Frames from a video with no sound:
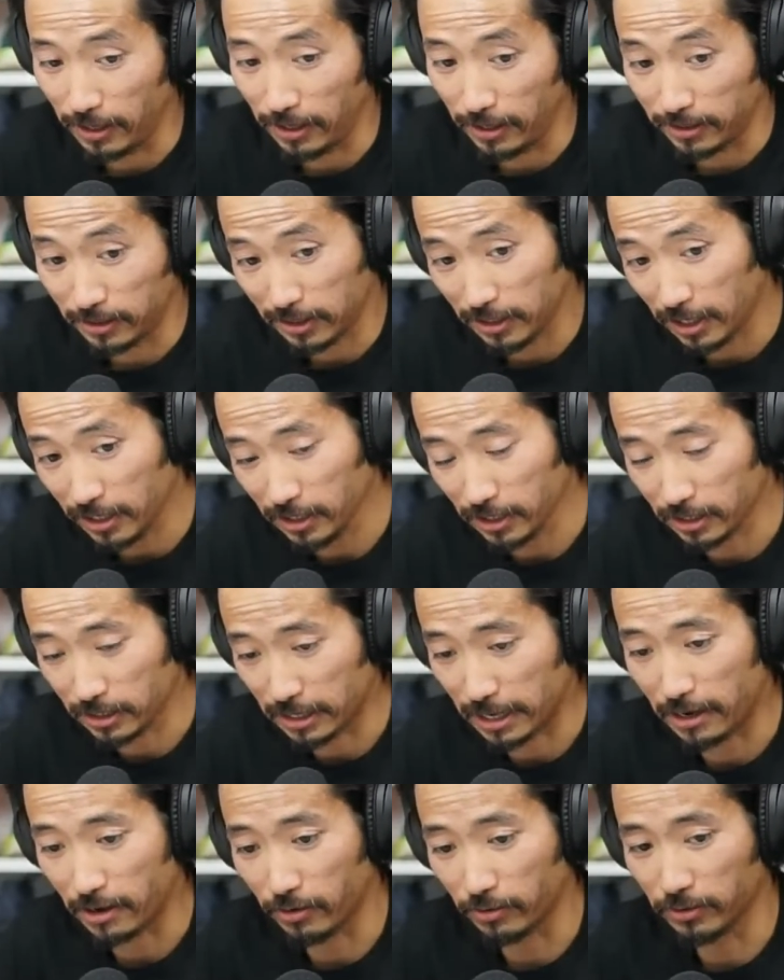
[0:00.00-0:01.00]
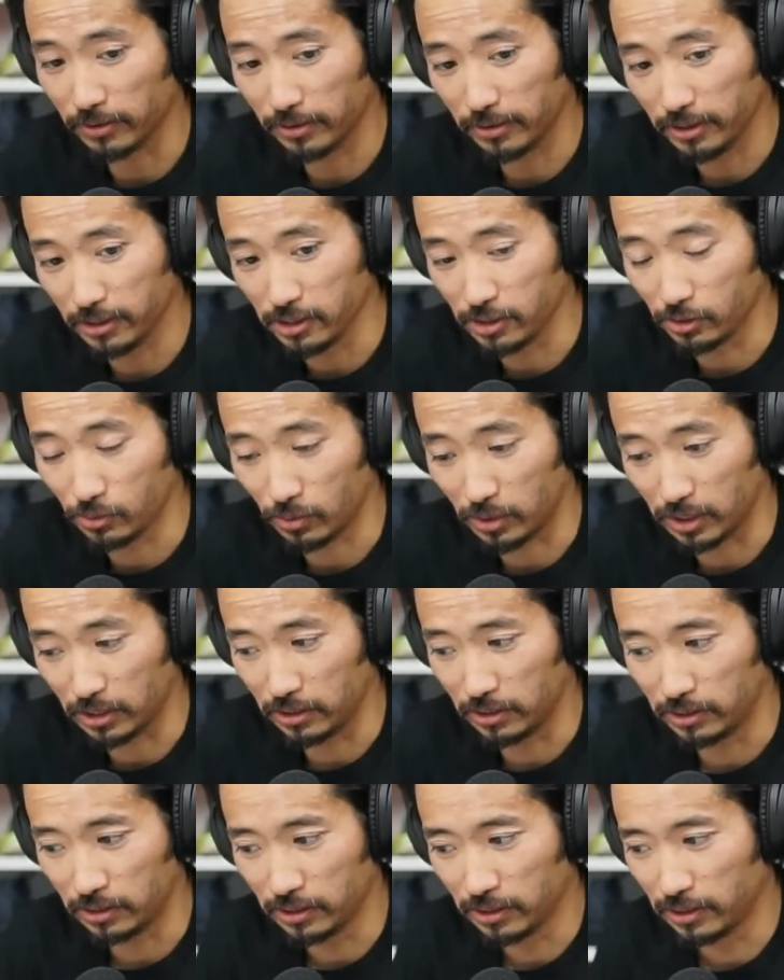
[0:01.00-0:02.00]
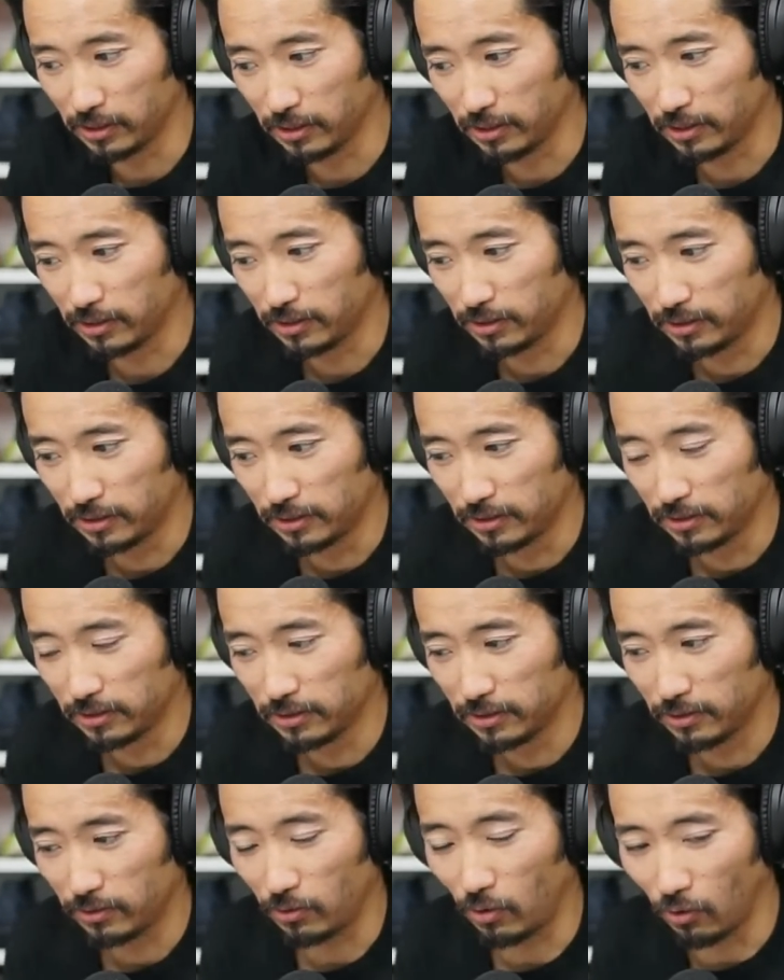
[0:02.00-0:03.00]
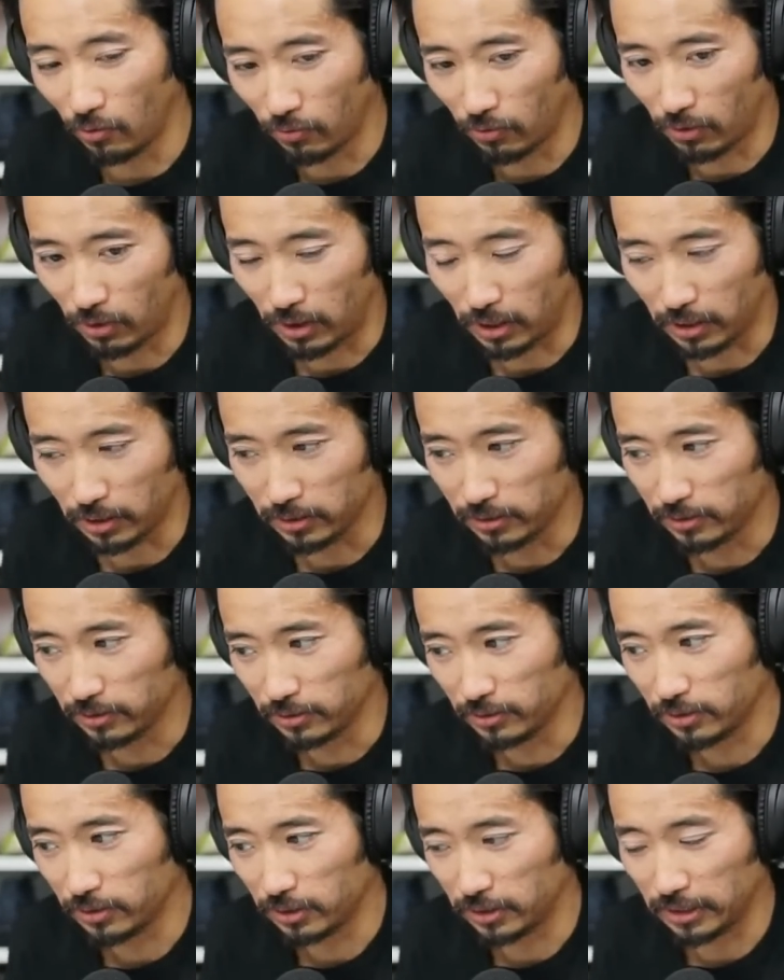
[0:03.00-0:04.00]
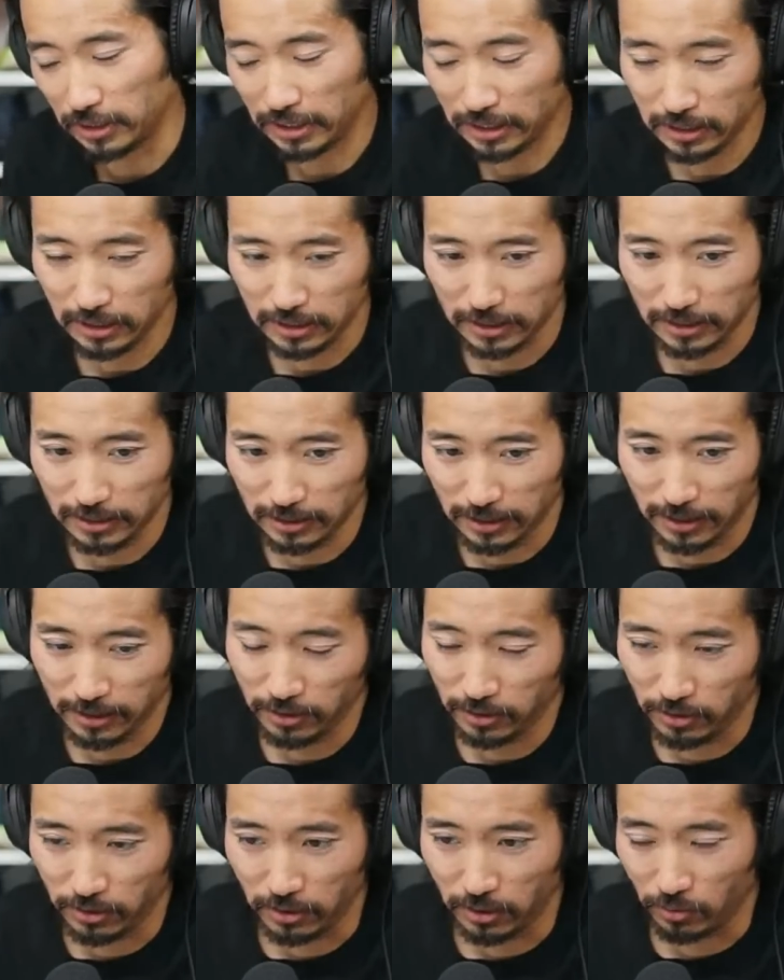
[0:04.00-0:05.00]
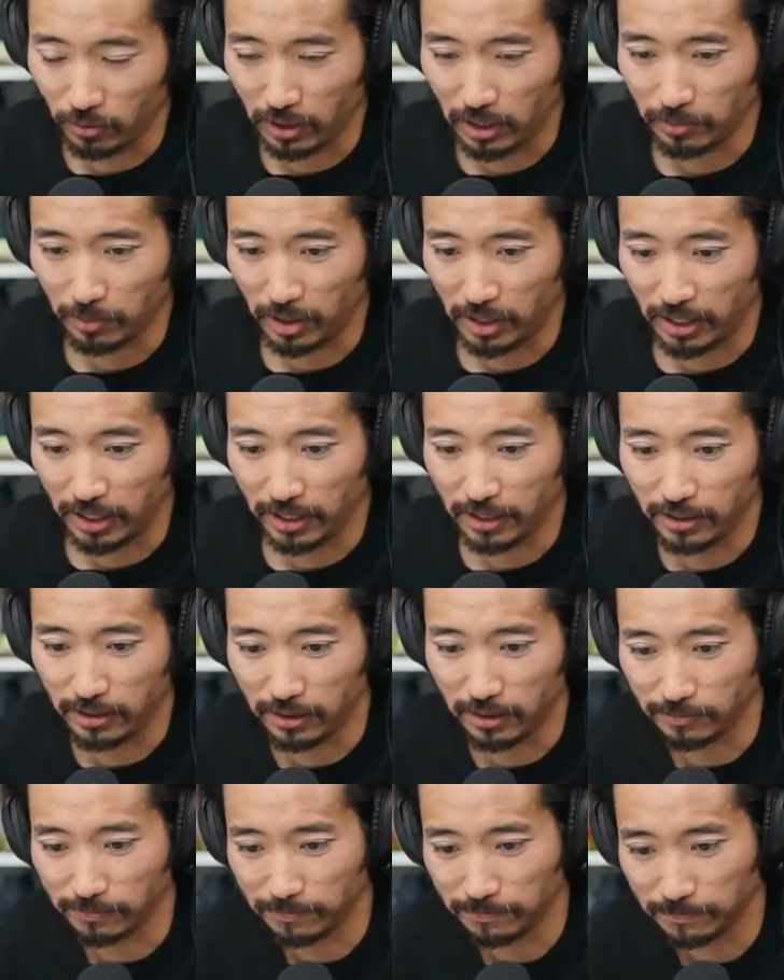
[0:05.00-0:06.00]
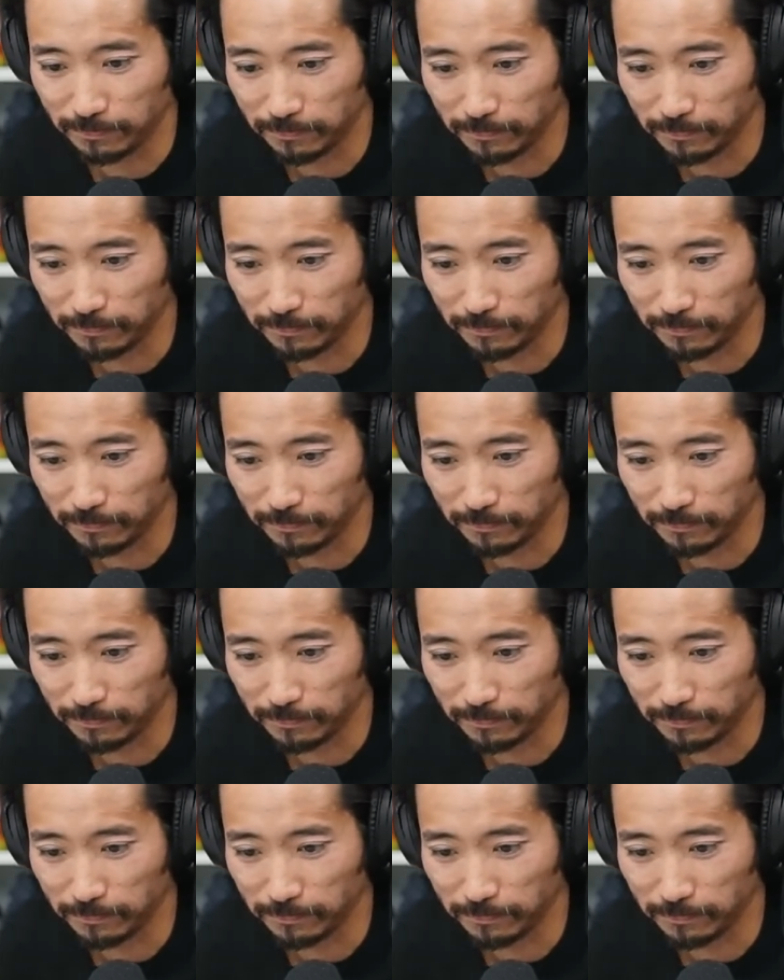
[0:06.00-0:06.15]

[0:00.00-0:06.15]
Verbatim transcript: It's kind of down each one overall. So I, I don't know where I'm going to end up.